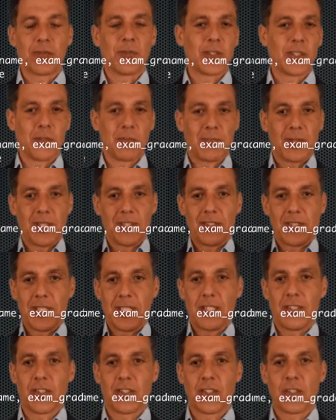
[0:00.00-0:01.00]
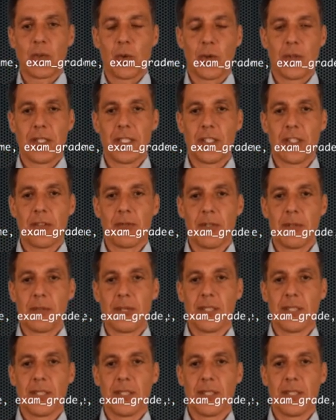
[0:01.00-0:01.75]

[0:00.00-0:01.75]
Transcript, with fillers: for simplicity, just store these three